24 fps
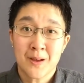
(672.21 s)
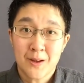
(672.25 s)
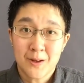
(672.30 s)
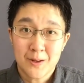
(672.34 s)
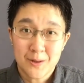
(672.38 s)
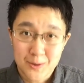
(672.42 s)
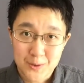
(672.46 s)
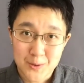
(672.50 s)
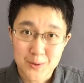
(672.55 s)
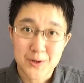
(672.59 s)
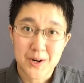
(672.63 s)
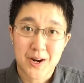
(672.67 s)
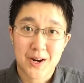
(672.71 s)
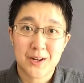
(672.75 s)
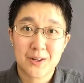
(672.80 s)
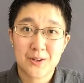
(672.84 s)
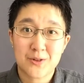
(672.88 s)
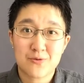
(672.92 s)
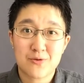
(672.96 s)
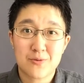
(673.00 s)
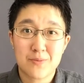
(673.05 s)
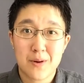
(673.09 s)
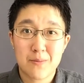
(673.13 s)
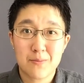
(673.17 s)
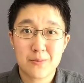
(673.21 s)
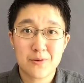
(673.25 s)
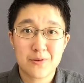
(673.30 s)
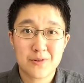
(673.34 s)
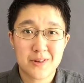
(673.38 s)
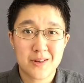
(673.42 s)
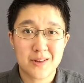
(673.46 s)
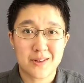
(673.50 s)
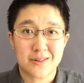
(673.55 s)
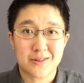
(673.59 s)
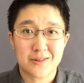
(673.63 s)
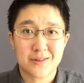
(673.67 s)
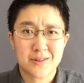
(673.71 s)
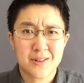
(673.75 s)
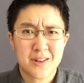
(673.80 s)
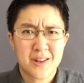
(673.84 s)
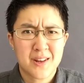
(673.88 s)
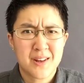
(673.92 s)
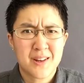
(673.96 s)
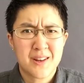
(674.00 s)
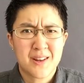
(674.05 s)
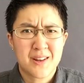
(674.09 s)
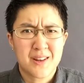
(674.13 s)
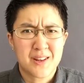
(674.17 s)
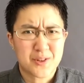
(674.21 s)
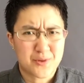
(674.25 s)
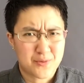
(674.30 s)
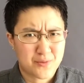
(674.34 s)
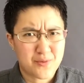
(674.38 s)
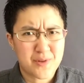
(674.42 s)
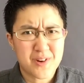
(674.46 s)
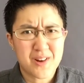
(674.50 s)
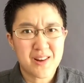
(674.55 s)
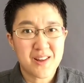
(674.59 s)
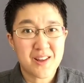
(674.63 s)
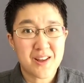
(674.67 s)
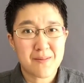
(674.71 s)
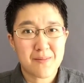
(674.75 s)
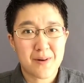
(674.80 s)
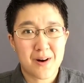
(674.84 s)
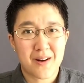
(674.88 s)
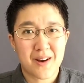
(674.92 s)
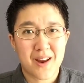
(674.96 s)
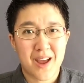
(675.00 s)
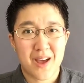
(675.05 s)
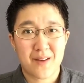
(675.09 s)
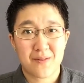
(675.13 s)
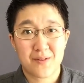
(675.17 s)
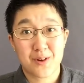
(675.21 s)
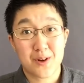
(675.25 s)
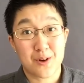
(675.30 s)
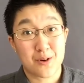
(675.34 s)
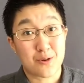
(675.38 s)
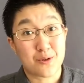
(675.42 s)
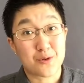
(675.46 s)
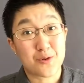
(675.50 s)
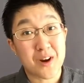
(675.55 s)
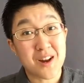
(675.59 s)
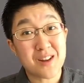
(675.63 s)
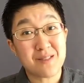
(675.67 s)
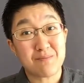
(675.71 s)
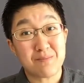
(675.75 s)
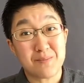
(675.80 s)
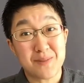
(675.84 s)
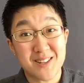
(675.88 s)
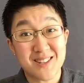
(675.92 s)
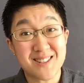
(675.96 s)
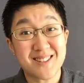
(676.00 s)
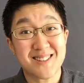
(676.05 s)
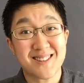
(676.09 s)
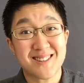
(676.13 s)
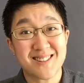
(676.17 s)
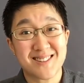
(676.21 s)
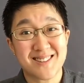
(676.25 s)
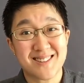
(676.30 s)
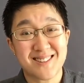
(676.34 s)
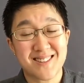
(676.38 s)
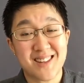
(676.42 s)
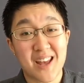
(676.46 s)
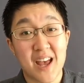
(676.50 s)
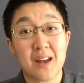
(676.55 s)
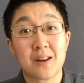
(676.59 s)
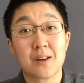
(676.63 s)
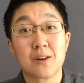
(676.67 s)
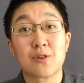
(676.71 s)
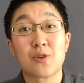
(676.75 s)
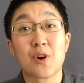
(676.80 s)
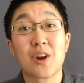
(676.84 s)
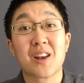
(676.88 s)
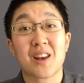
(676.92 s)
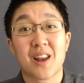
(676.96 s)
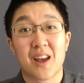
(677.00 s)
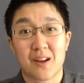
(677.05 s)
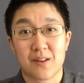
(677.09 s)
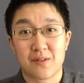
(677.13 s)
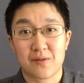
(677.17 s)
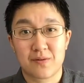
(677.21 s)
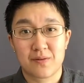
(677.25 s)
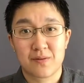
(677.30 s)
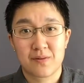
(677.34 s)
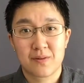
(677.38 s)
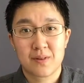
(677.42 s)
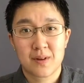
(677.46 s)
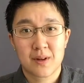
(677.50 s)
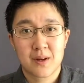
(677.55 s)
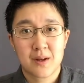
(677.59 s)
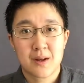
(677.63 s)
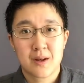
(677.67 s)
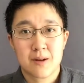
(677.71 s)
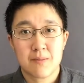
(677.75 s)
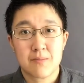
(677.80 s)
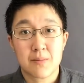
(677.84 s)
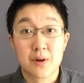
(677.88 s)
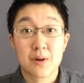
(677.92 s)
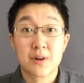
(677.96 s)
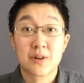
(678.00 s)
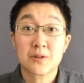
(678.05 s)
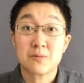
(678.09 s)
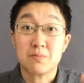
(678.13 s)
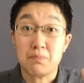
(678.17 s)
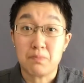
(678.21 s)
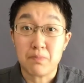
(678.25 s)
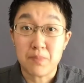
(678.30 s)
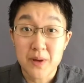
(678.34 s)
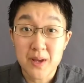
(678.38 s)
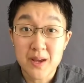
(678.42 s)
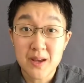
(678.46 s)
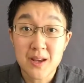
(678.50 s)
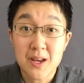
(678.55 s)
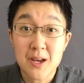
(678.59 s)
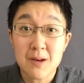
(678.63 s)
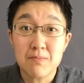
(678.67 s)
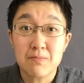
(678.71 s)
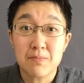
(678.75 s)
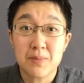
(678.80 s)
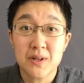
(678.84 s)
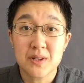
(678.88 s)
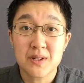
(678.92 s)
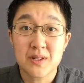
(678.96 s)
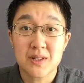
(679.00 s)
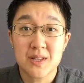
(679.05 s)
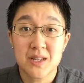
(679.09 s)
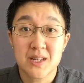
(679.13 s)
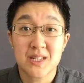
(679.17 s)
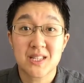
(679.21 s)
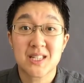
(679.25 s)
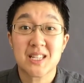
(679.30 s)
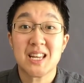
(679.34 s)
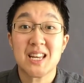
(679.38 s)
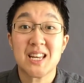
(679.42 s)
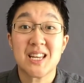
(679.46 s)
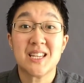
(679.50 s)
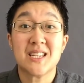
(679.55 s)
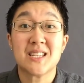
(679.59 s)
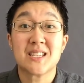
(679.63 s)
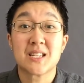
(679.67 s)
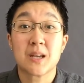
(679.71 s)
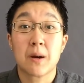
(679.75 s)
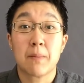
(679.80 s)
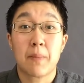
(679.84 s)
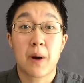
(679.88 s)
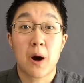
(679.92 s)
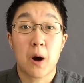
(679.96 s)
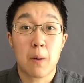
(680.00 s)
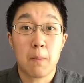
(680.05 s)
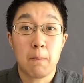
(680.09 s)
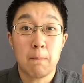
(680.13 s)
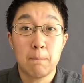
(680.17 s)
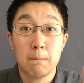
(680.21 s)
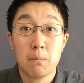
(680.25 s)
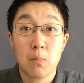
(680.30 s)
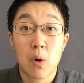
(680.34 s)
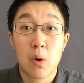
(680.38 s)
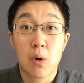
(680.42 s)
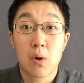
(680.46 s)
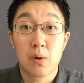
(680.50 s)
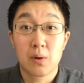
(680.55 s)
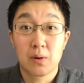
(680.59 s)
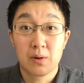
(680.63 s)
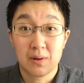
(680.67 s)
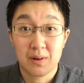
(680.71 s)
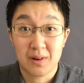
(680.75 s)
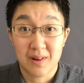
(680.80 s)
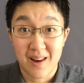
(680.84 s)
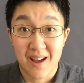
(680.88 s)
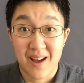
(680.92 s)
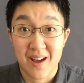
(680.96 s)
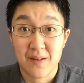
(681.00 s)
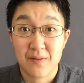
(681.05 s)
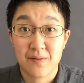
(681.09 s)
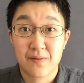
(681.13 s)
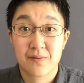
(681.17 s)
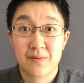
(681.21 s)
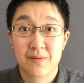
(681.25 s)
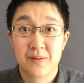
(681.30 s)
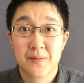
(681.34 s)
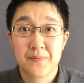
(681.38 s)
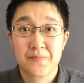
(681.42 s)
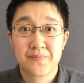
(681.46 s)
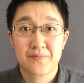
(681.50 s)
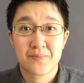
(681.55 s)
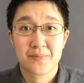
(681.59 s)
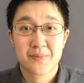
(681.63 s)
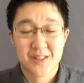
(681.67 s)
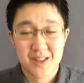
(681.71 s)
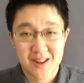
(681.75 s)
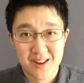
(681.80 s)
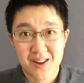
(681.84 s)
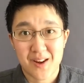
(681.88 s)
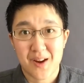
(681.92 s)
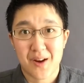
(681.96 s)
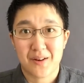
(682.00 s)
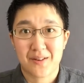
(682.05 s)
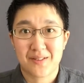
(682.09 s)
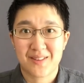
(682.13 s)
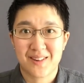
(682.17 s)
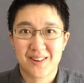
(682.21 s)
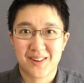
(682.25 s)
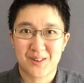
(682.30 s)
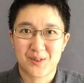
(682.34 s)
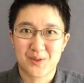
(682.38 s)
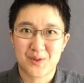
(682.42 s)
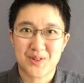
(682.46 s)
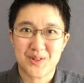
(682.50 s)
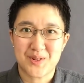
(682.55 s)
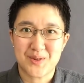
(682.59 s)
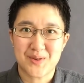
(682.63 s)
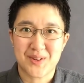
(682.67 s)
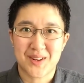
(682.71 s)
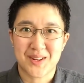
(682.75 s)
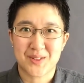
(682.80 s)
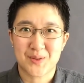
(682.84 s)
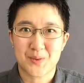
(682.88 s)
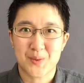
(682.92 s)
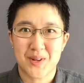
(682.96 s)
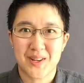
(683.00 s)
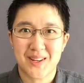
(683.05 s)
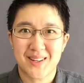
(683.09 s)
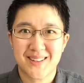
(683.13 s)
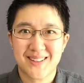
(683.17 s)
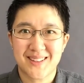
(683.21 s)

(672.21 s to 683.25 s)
So guys, remember this. It's really about having a great business and a great life, because being in business is about more life. Take care, and I will see you next week.